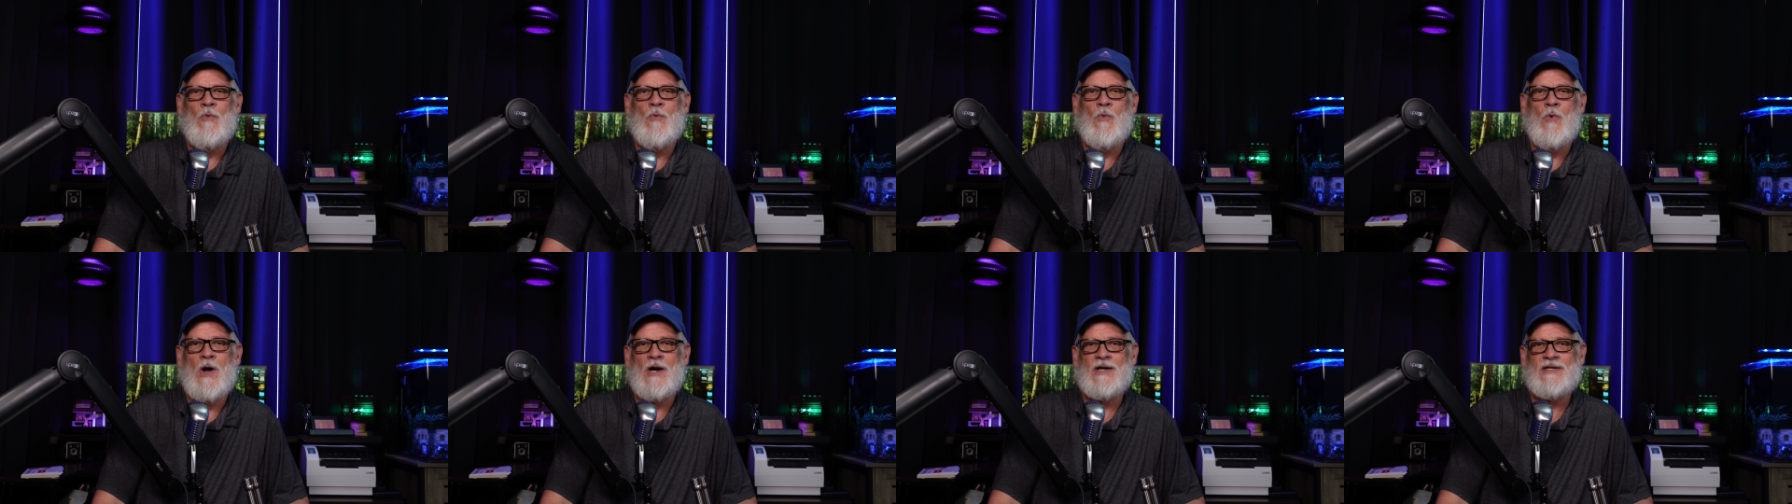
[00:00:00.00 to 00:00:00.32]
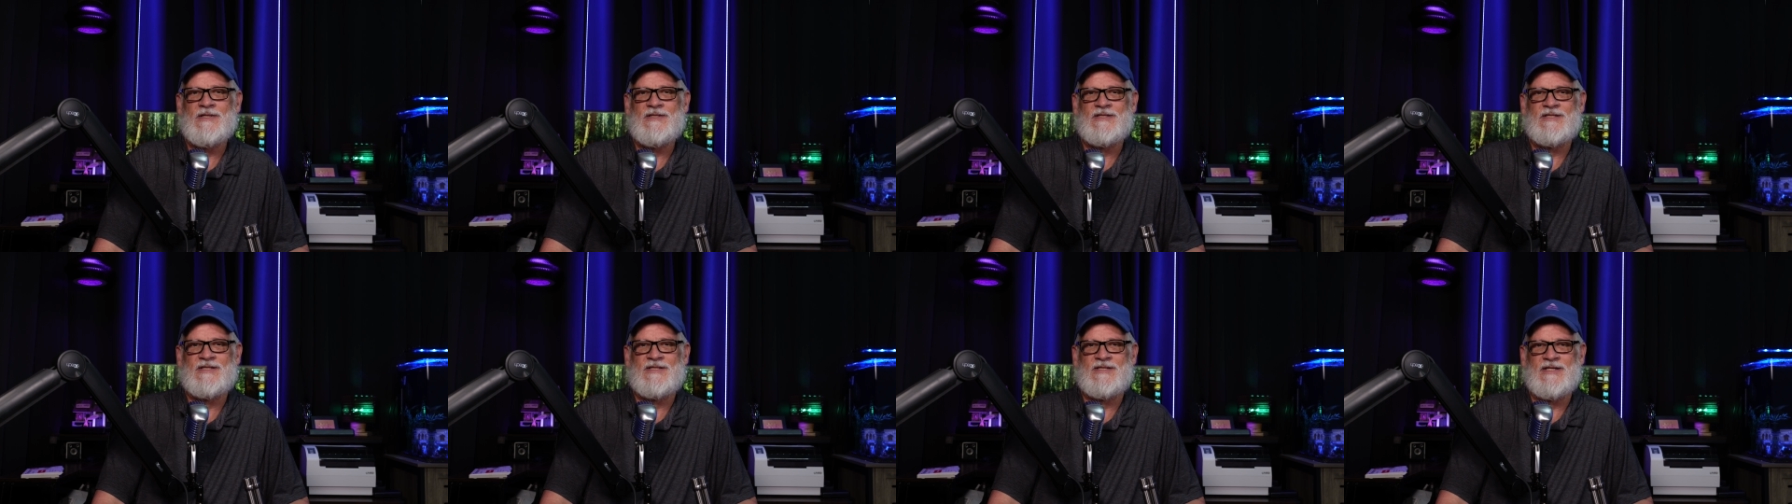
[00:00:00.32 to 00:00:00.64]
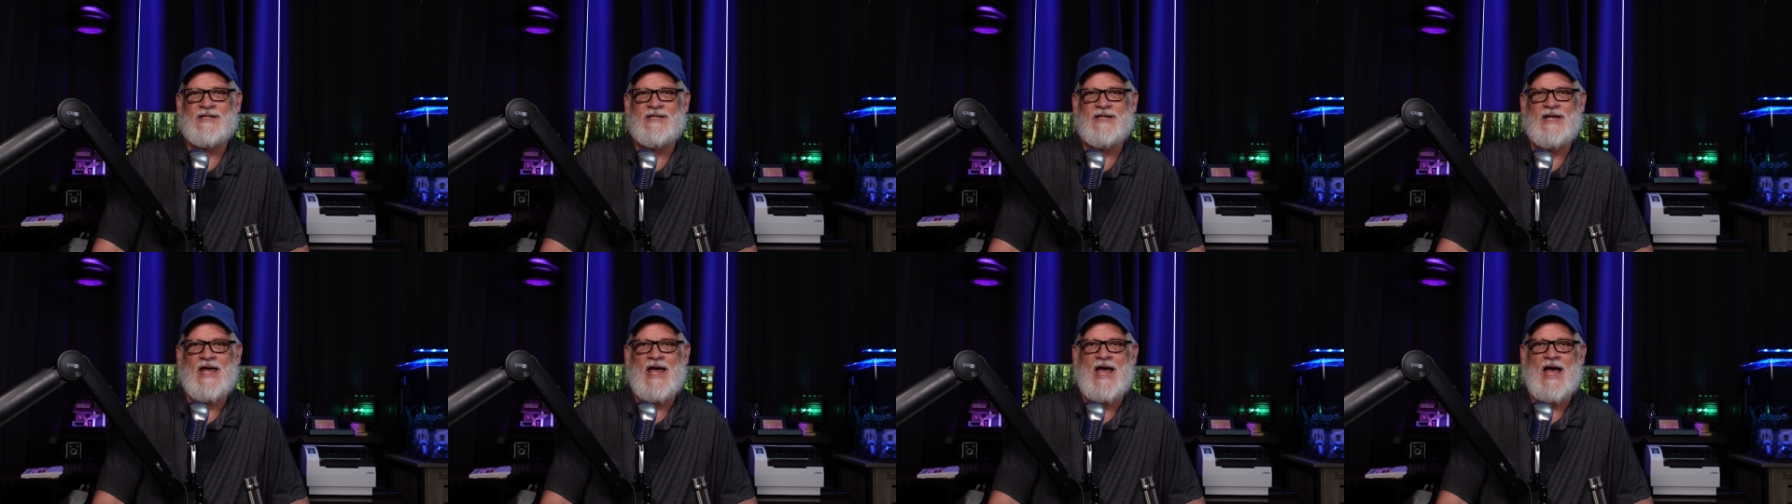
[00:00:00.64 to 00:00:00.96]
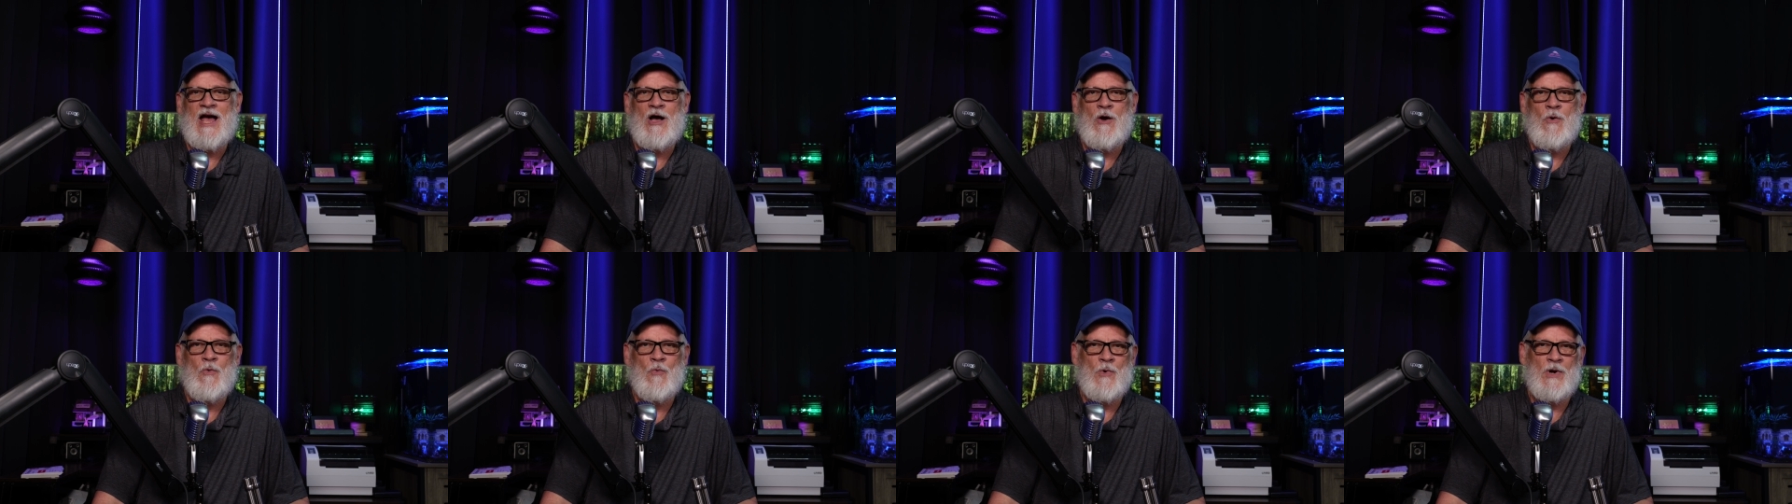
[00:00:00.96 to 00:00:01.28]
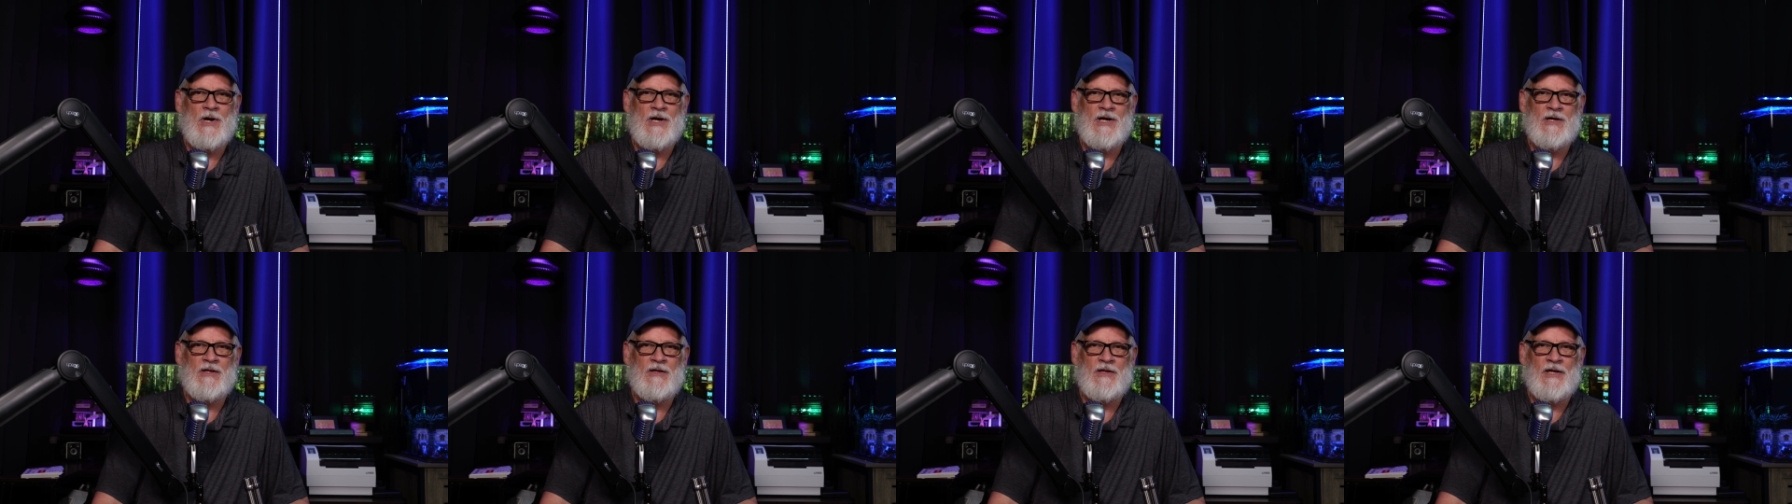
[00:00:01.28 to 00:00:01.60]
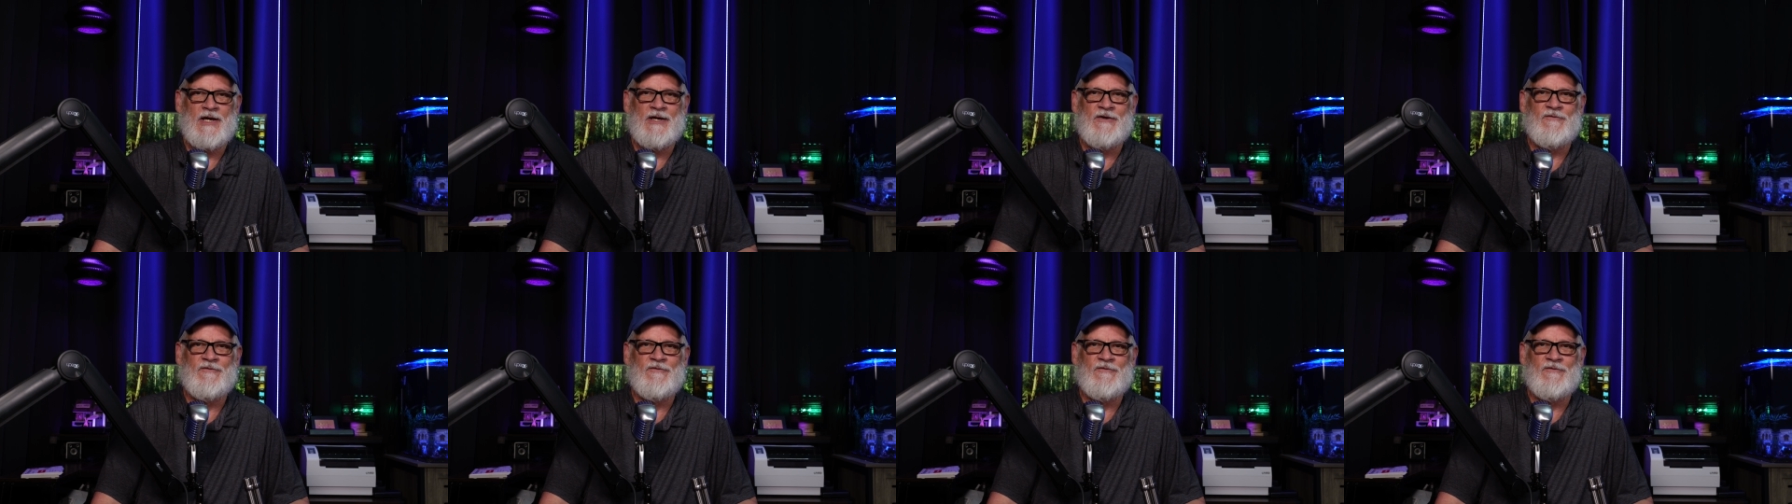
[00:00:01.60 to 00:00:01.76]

wanting to see how well